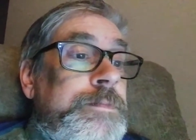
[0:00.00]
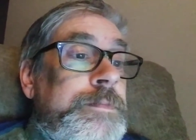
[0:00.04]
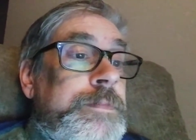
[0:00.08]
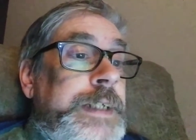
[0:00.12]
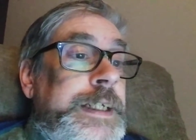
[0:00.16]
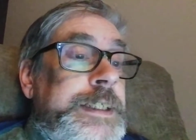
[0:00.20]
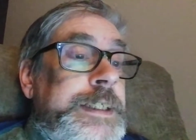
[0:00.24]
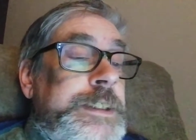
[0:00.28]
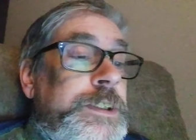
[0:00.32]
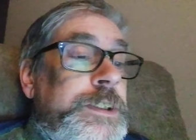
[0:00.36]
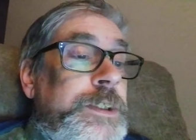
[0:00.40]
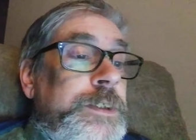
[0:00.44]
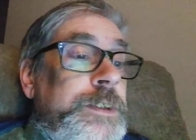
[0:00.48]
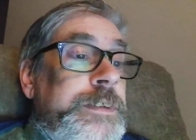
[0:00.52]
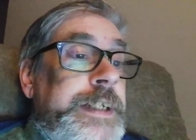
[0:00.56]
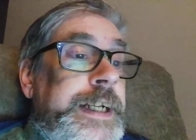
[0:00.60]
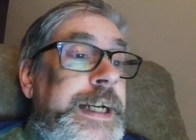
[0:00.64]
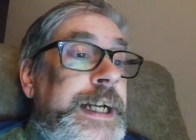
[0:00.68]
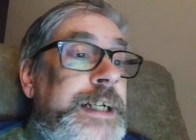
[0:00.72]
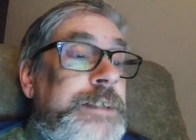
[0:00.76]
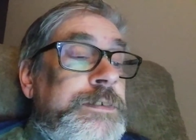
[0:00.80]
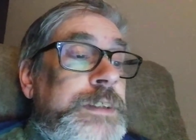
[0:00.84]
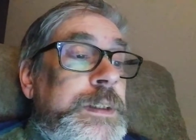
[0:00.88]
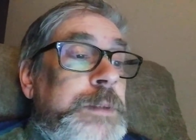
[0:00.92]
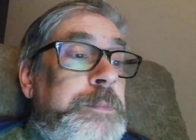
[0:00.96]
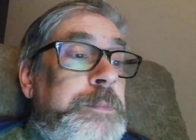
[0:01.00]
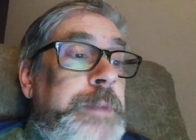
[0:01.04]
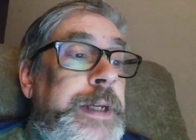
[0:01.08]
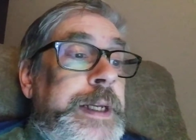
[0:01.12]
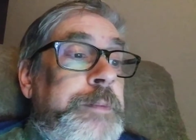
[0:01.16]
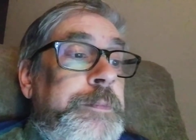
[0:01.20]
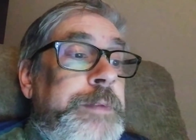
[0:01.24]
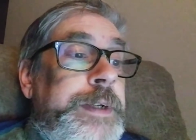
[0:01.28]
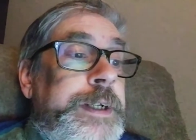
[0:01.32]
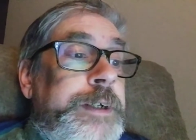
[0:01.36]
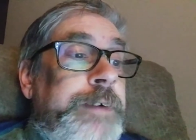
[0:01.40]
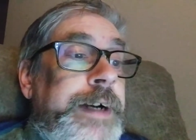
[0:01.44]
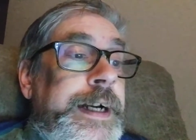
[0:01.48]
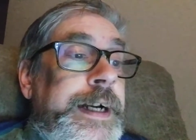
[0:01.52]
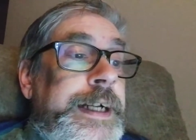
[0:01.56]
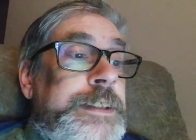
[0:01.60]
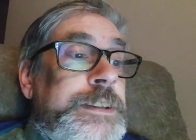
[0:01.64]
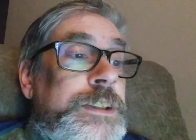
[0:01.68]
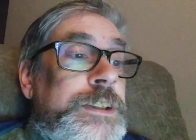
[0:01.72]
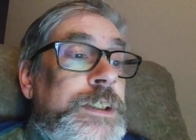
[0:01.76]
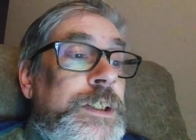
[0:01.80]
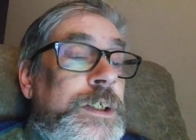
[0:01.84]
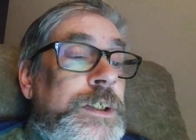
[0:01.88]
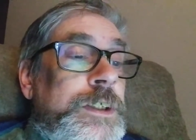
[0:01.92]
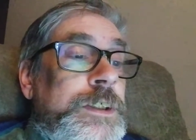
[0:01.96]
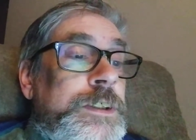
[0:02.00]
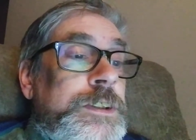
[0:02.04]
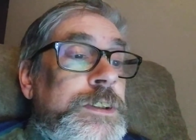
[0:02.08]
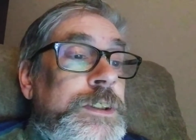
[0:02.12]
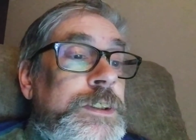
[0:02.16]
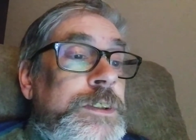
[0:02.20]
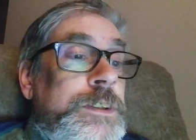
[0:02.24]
I certainly have some Amy Grant songs.